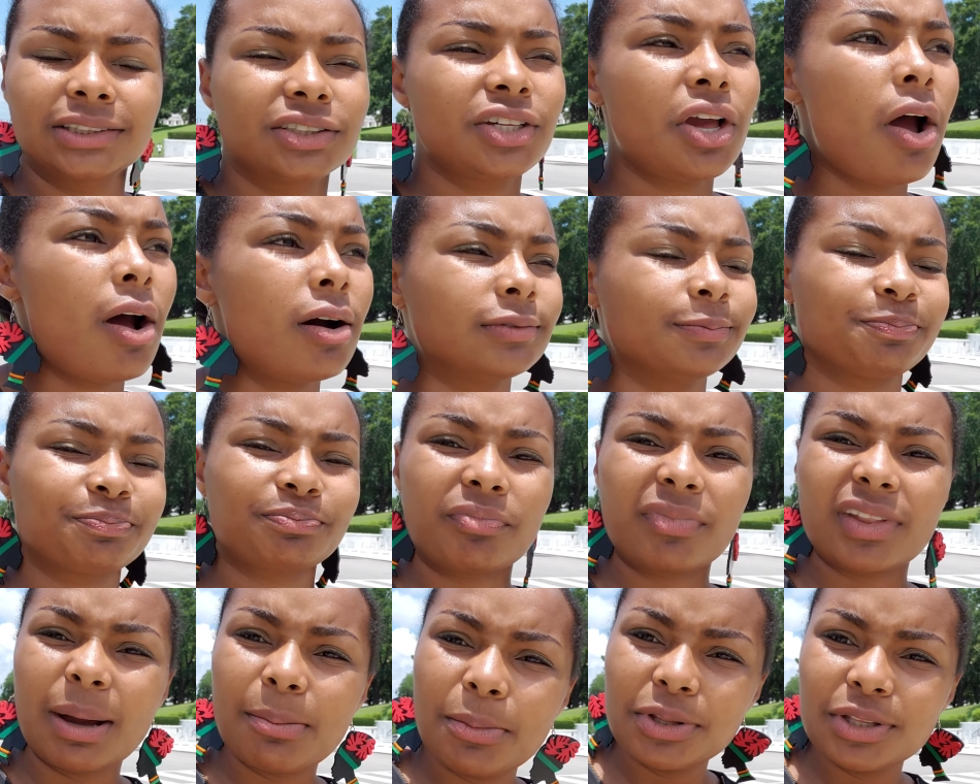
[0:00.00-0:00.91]
Y'all,
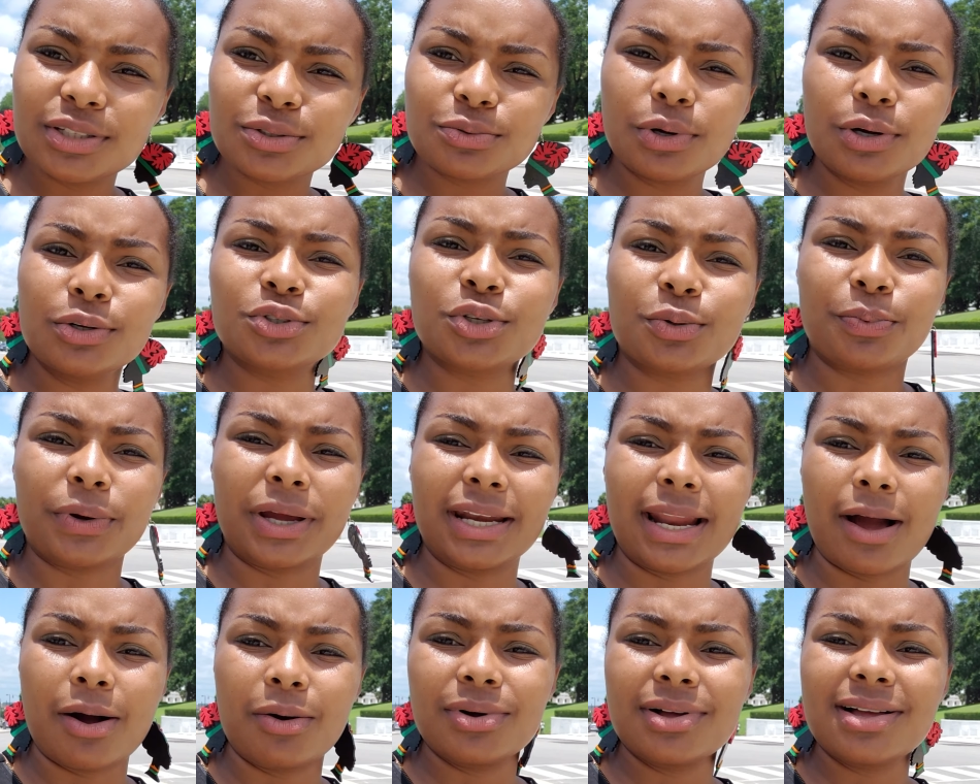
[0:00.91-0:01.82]
I'm on this road trip right
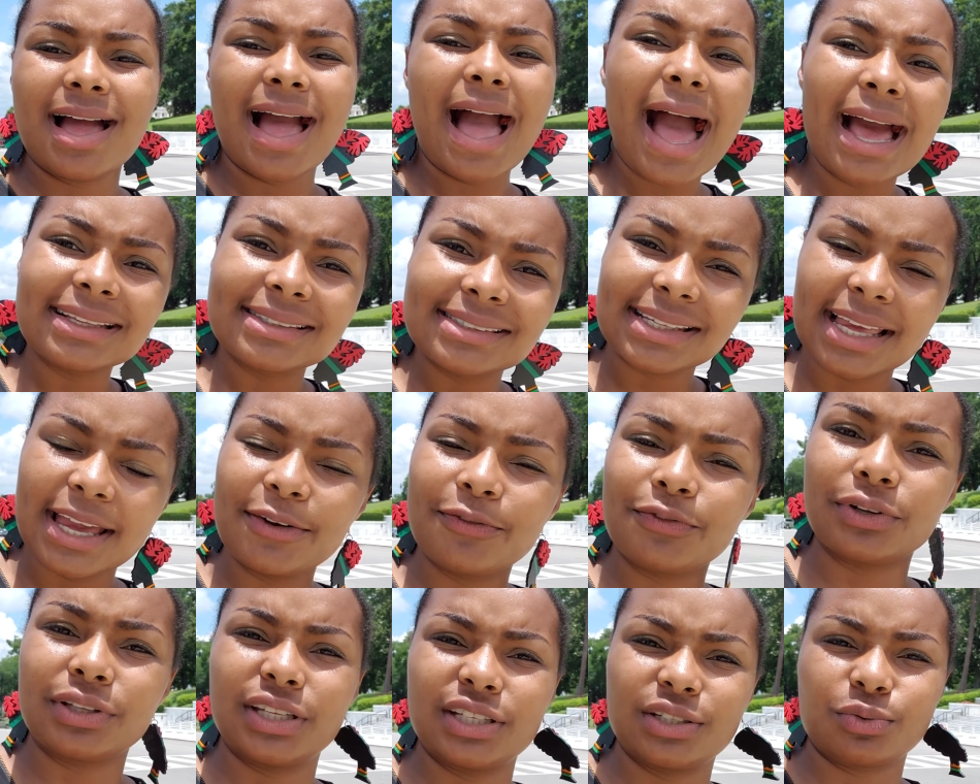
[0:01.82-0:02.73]
now. I saved
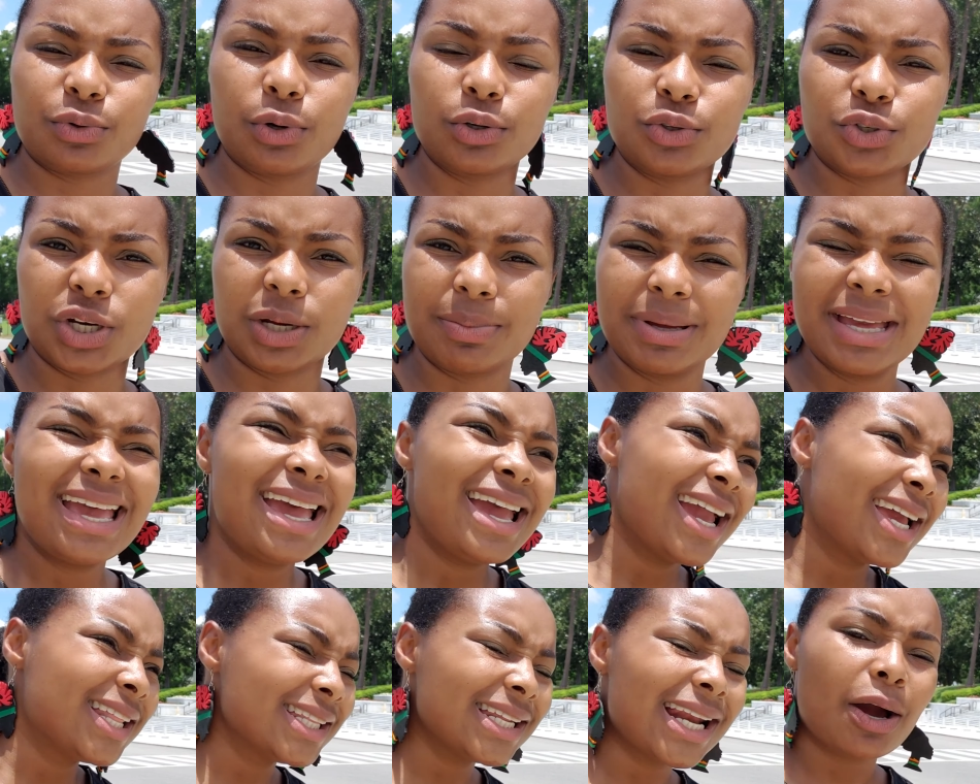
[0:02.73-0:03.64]
for this road trip,
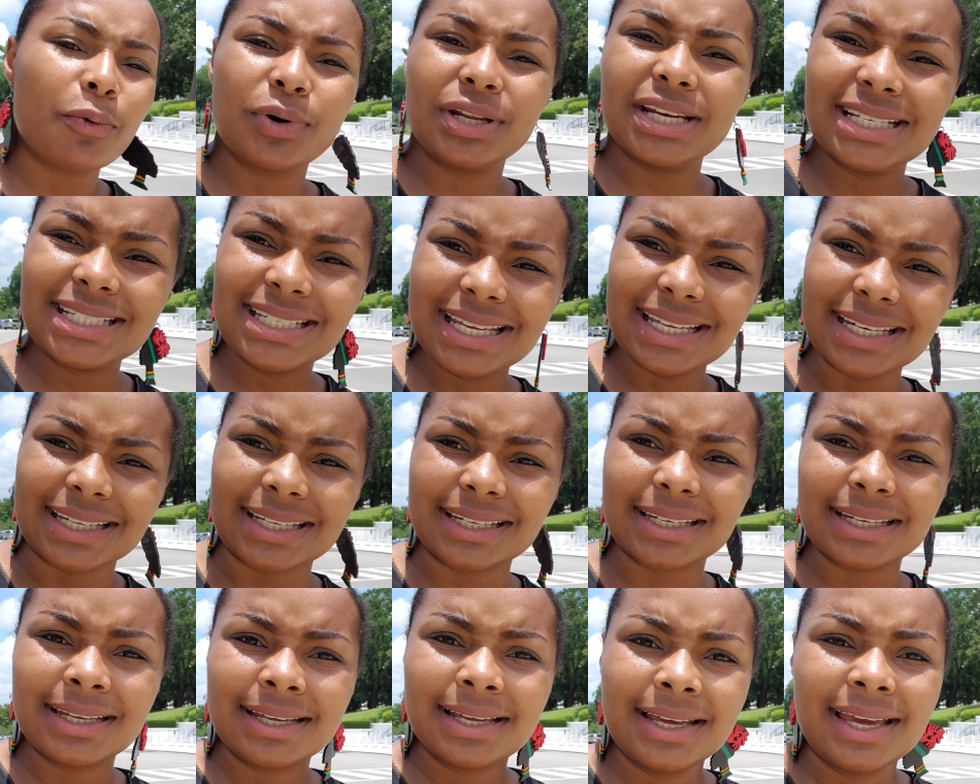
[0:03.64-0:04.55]
and then I went and did
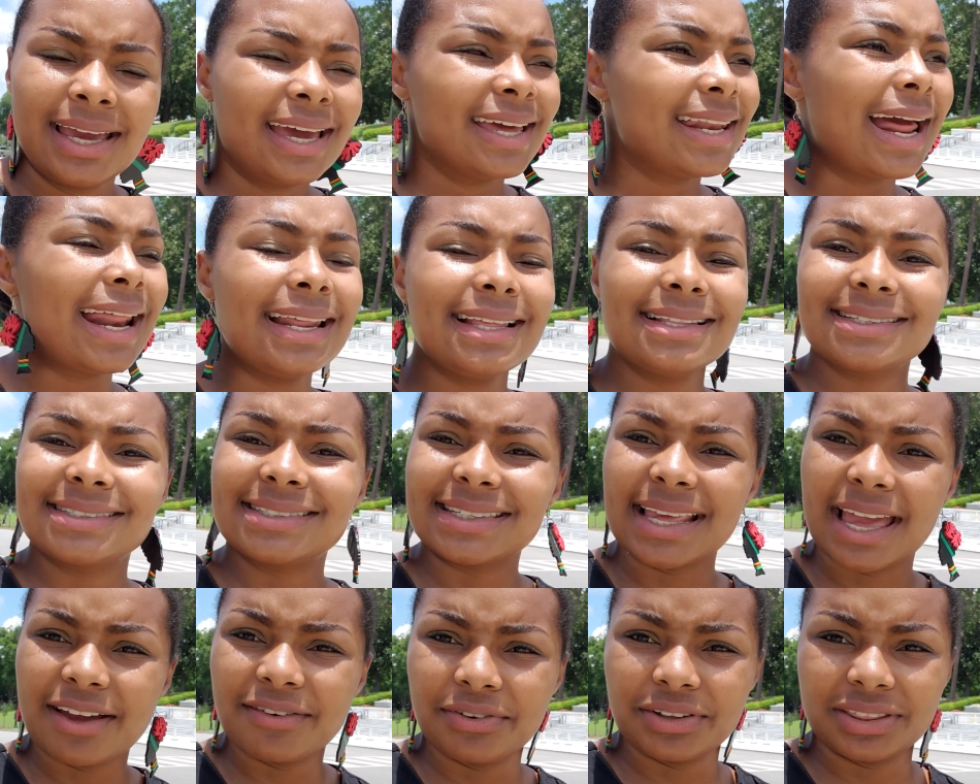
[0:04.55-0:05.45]
it. And I didn't
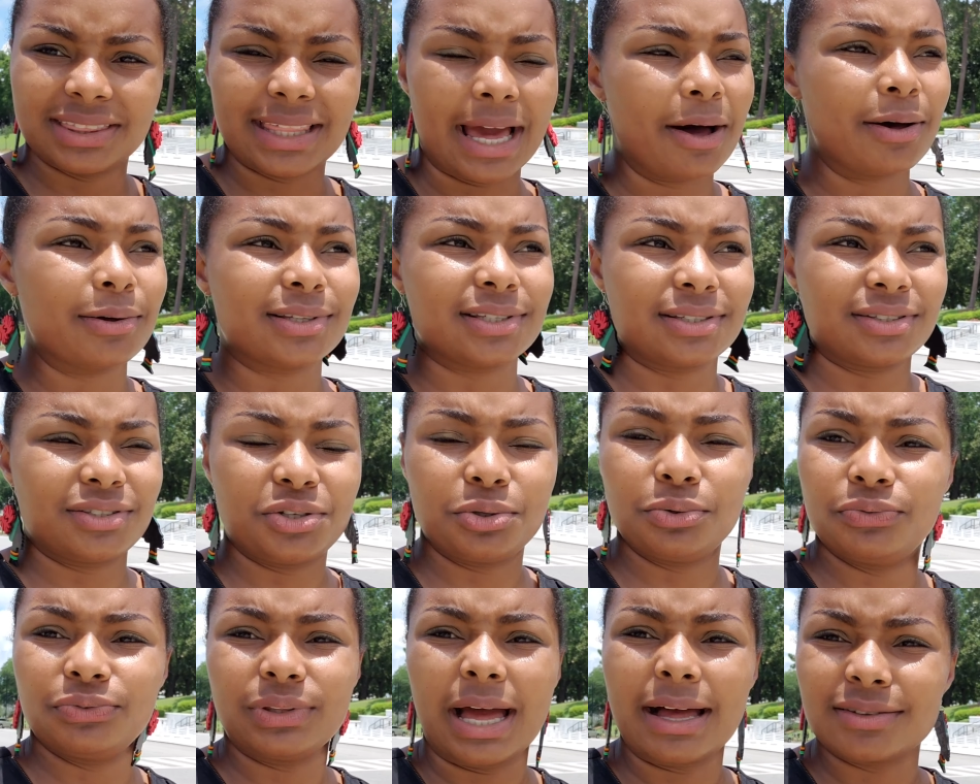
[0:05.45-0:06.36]
save a thousand,
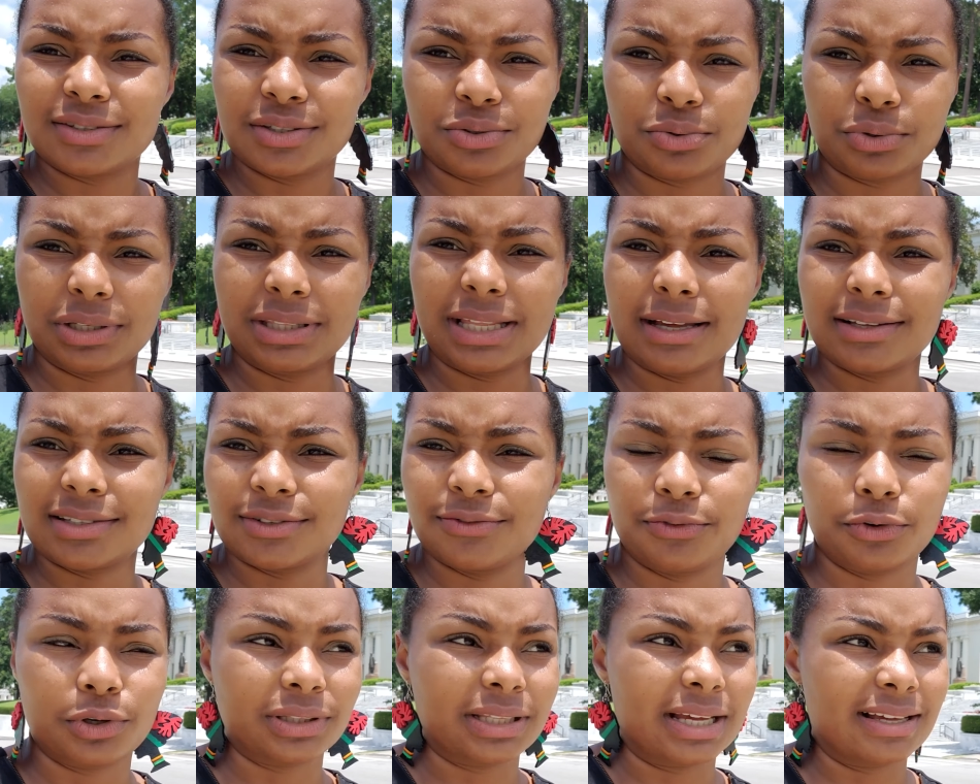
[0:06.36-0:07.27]
two thousand, three thousand,
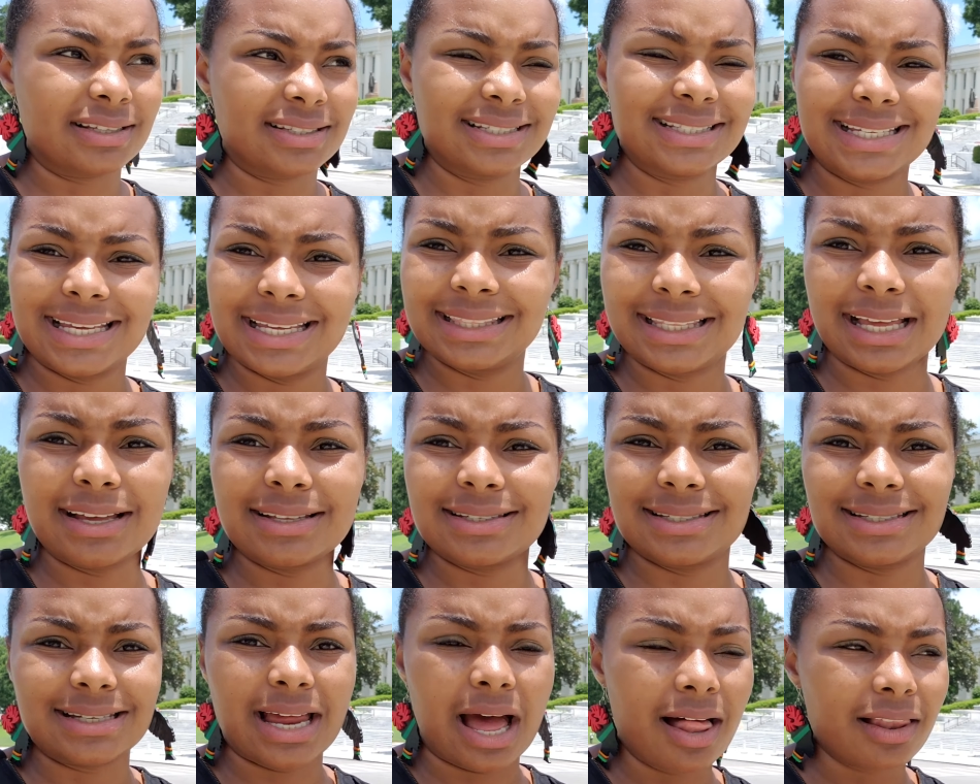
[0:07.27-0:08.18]
four thousand, ten
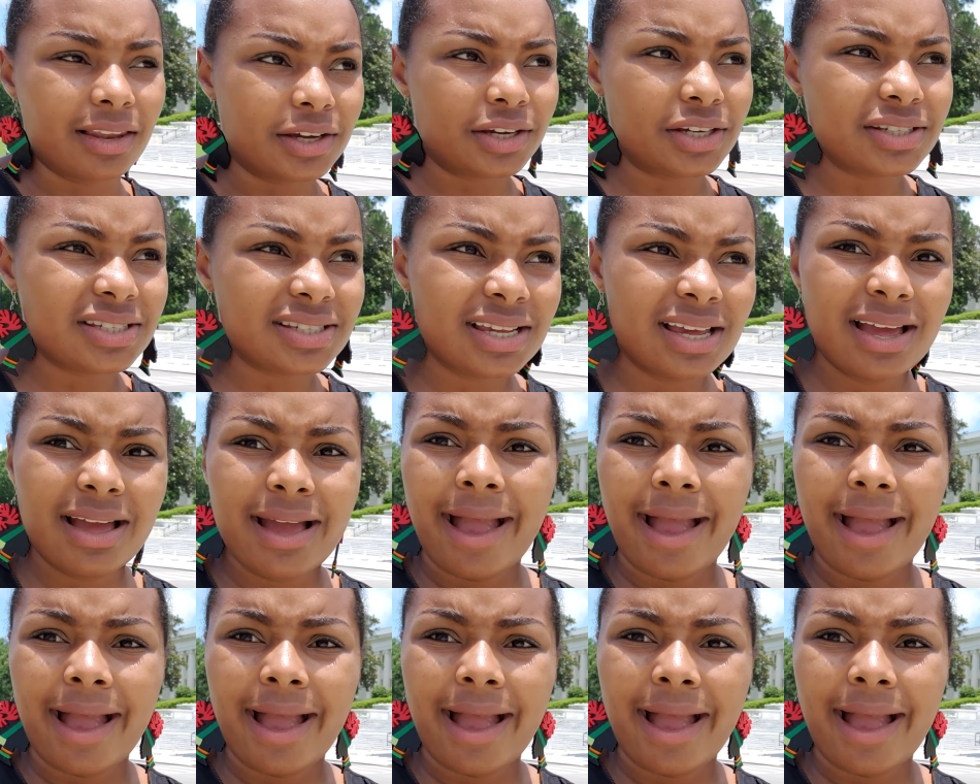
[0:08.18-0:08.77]
thousand dollars.